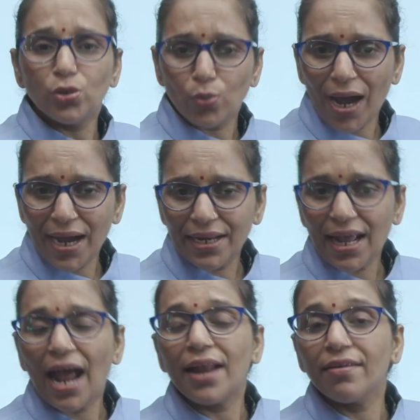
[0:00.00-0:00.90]
twine
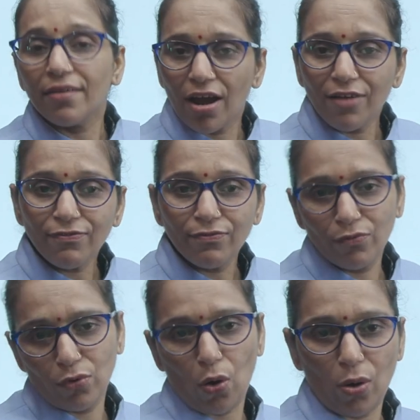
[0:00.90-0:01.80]
and rough
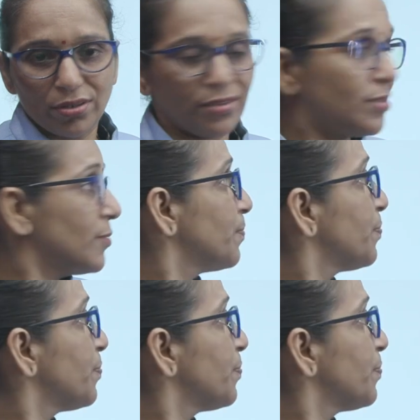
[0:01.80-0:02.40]
cloths.